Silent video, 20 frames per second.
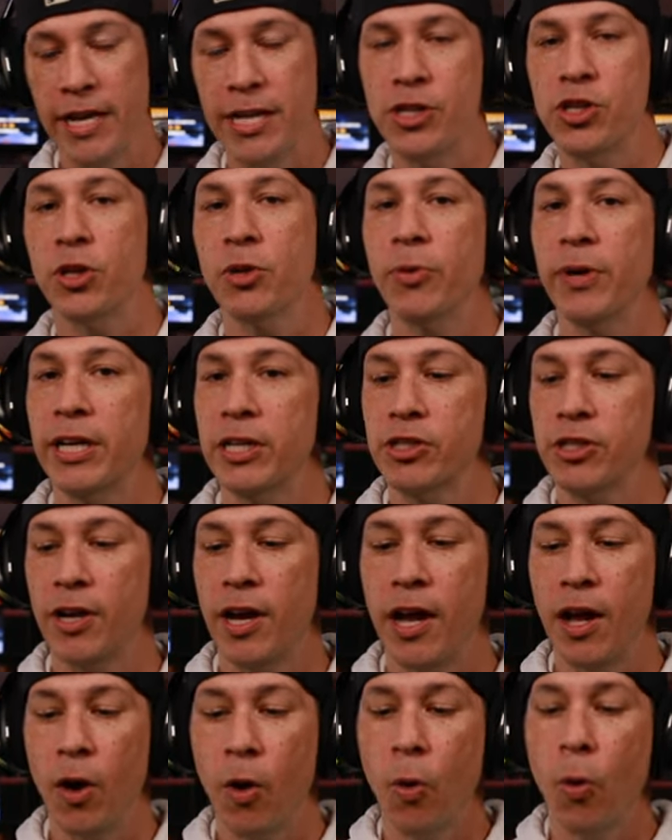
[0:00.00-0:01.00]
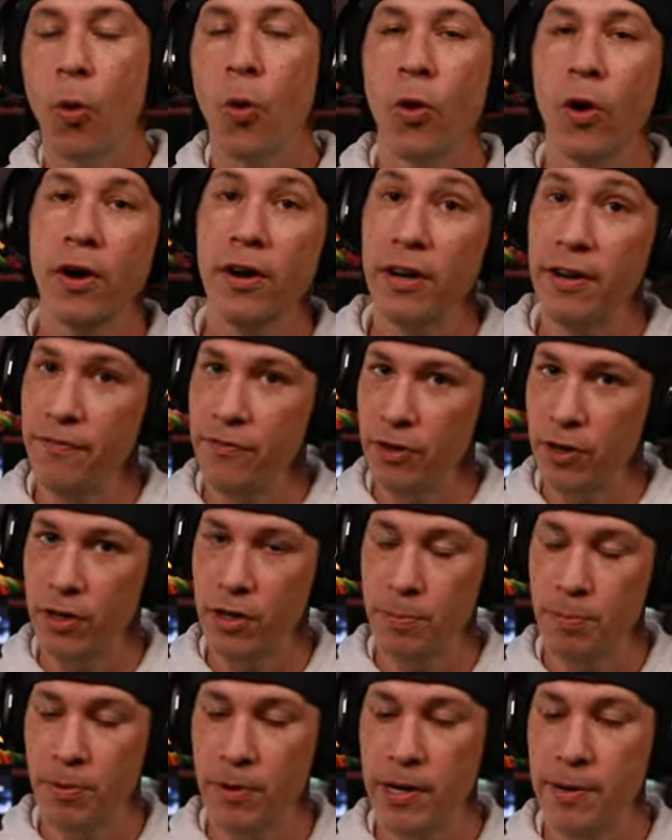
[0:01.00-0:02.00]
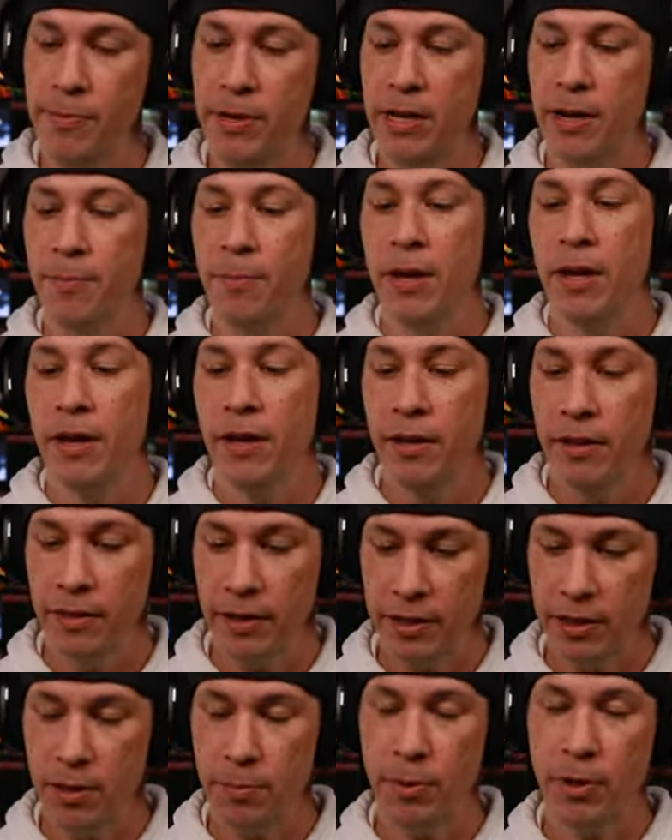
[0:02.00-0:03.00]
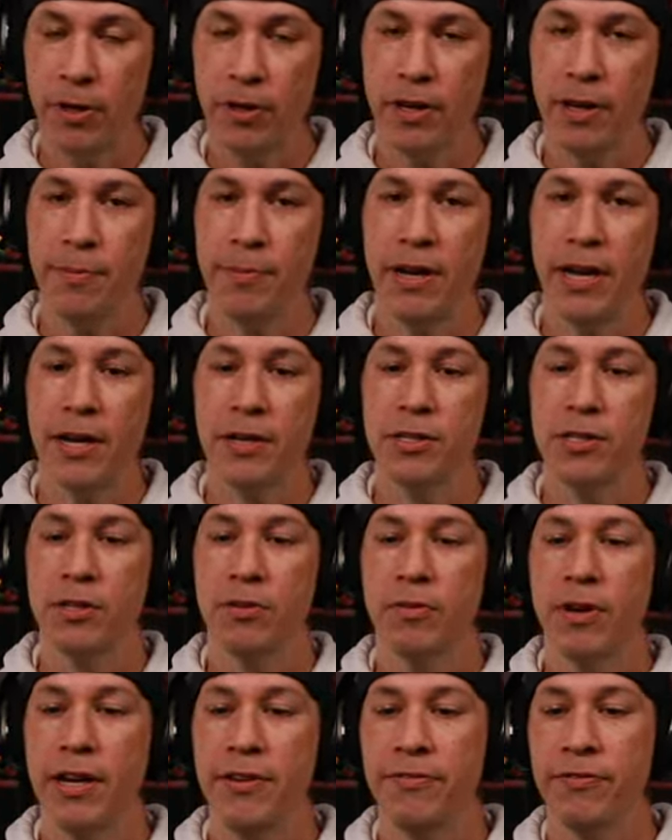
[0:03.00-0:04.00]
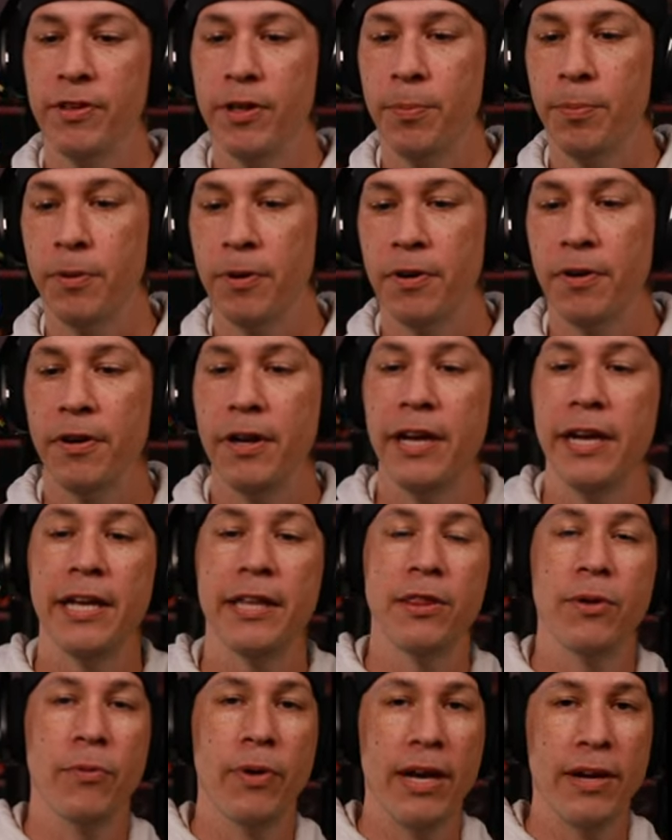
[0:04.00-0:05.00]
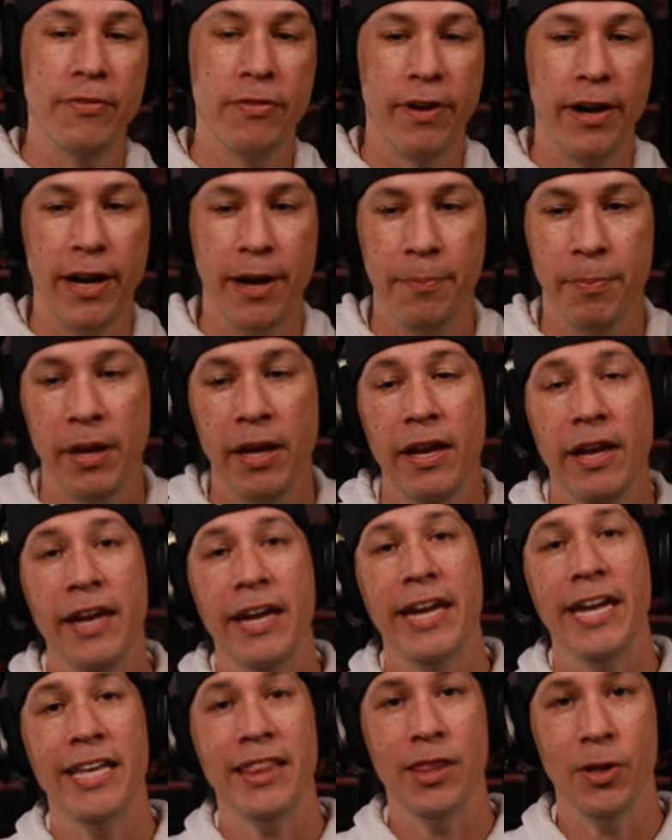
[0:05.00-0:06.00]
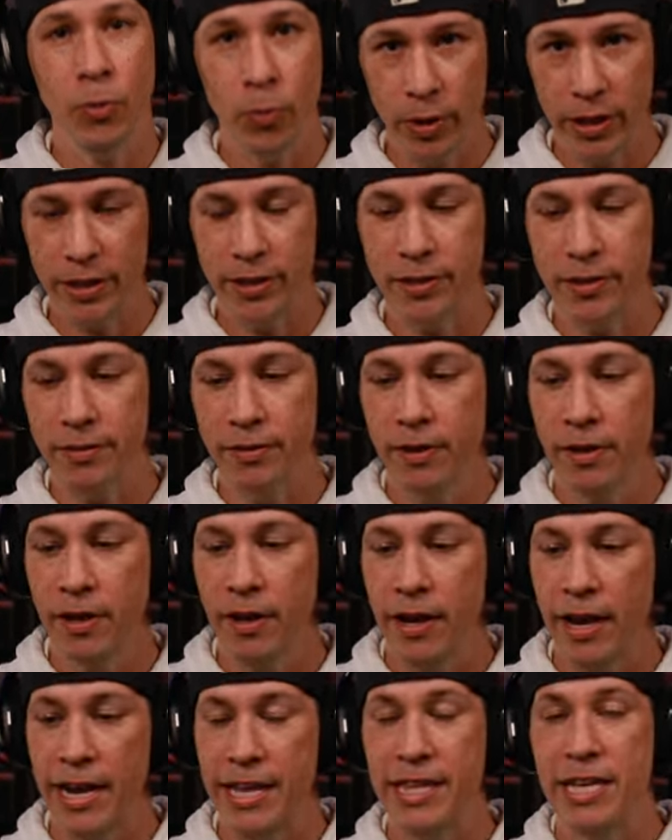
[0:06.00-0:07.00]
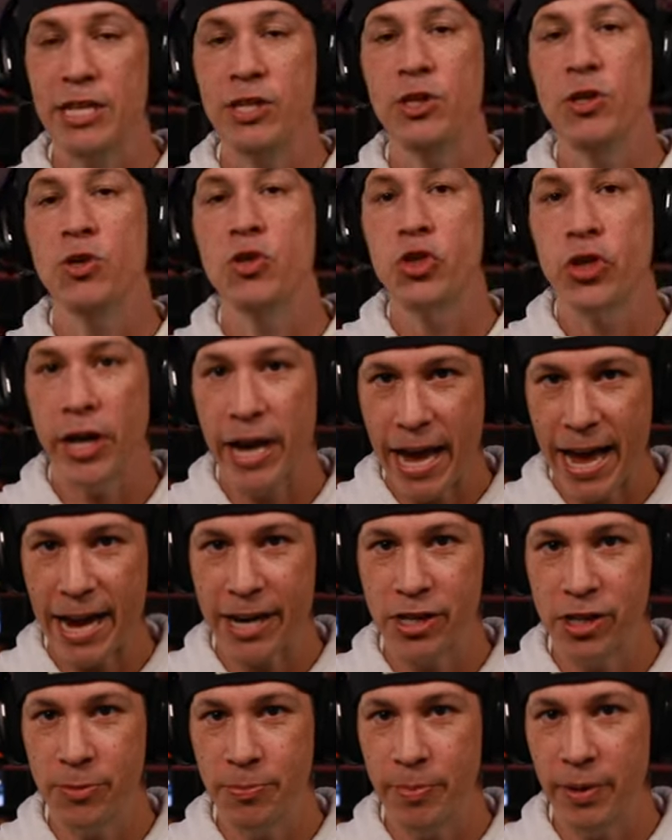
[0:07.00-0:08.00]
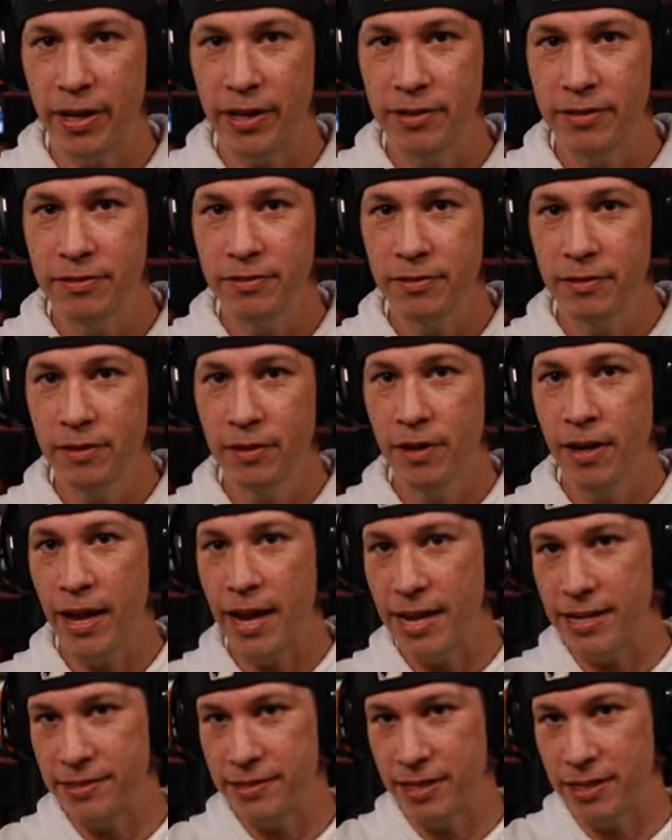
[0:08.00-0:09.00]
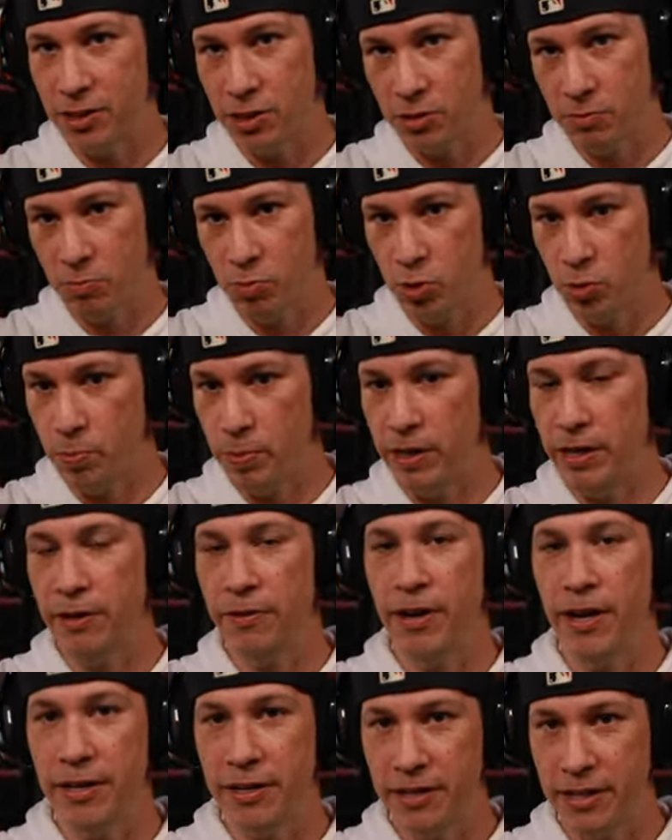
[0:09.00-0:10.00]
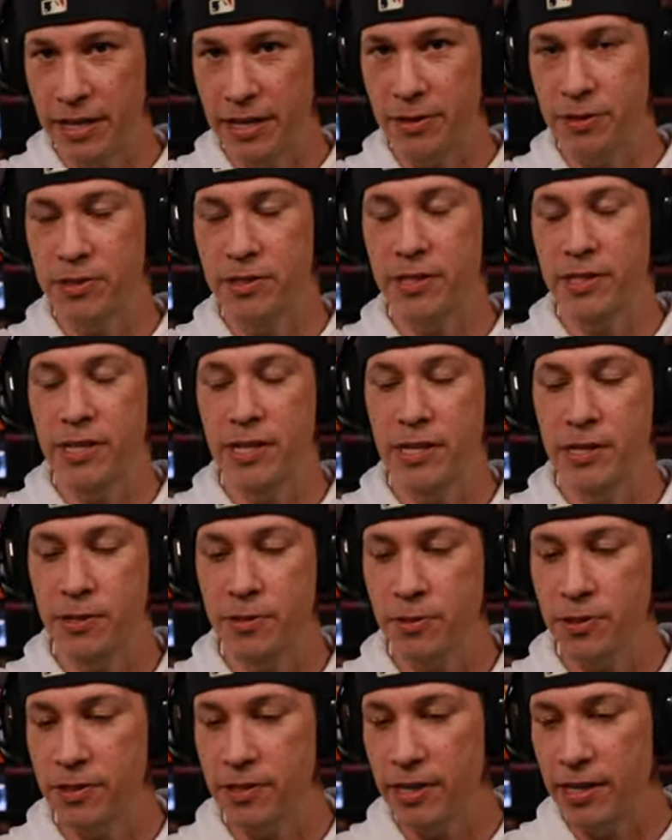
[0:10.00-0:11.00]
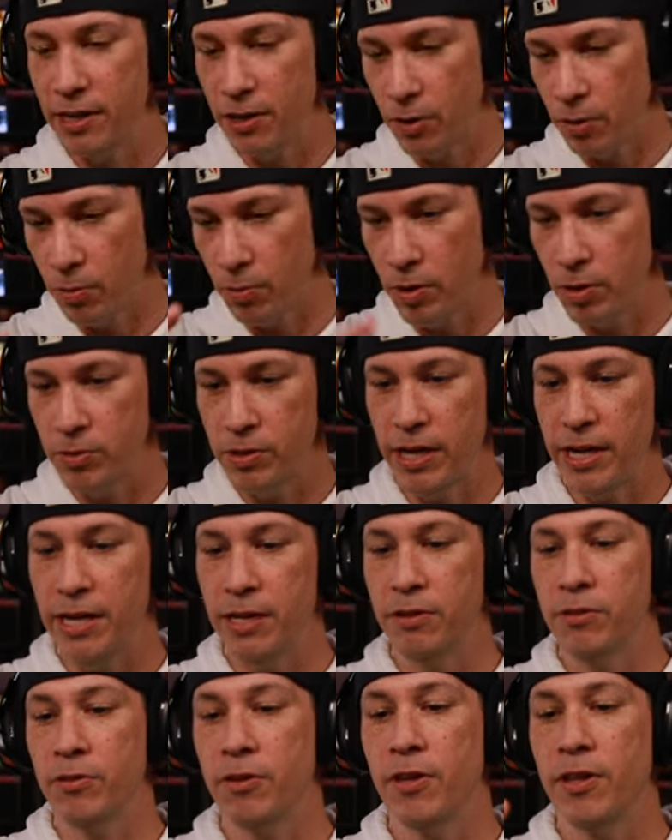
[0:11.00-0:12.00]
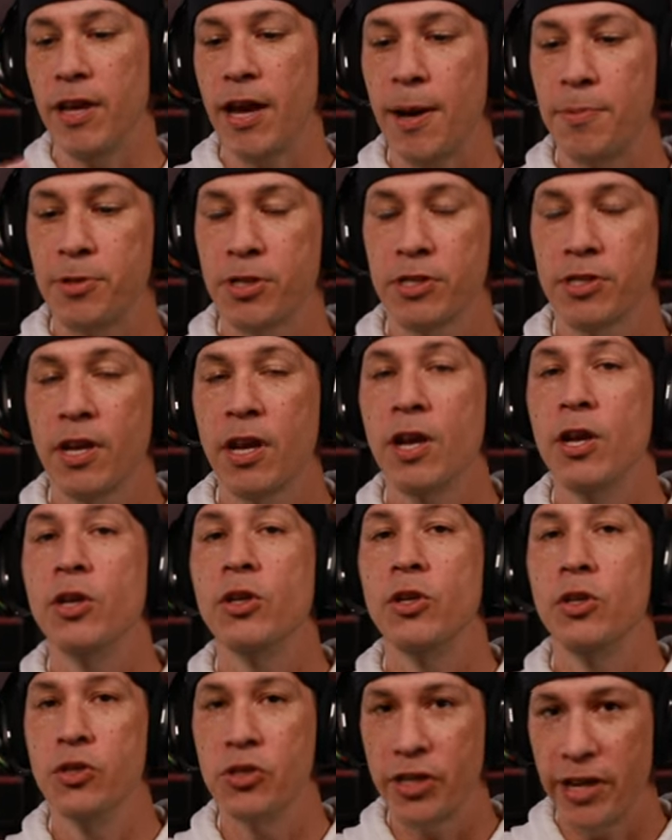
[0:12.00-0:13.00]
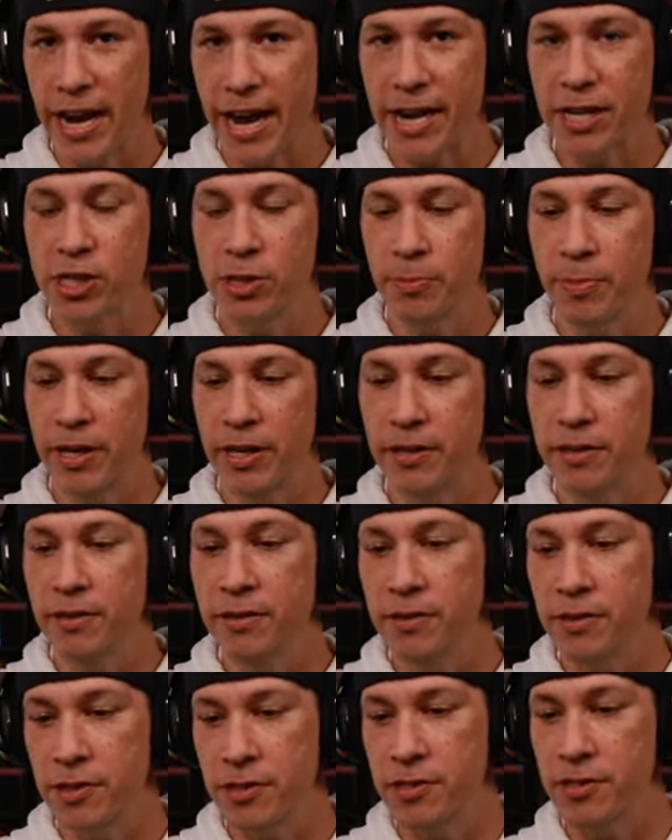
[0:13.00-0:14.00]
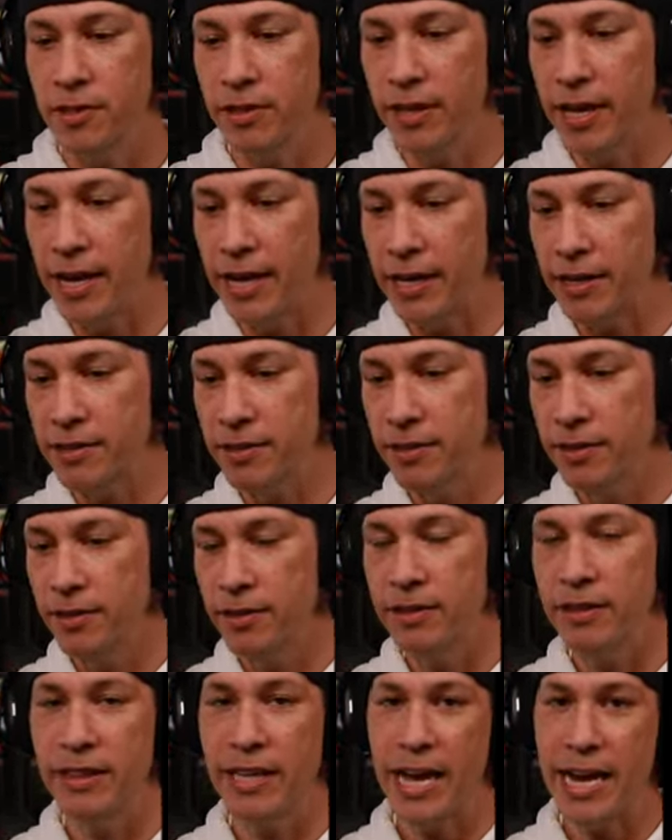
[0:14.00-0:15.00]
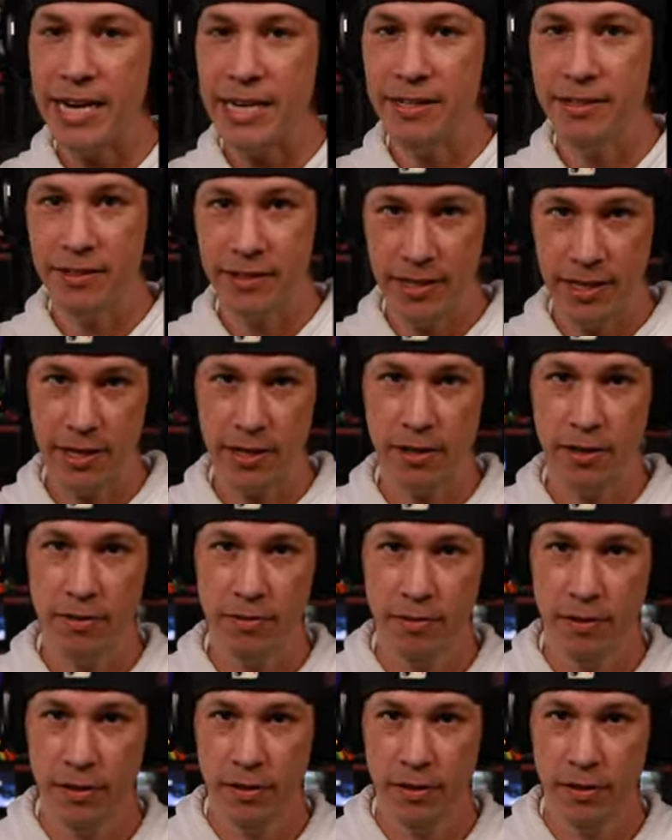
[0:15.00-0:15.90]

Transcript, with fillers: hit your quick shot, or if you're on a premium, let the ball come down to the right flipper, hit the wave ramp, hit the wheel, and then use your action button as that's spinning around on the LCD, you'll see it or rotating through all the options. Use your action button to select light gear.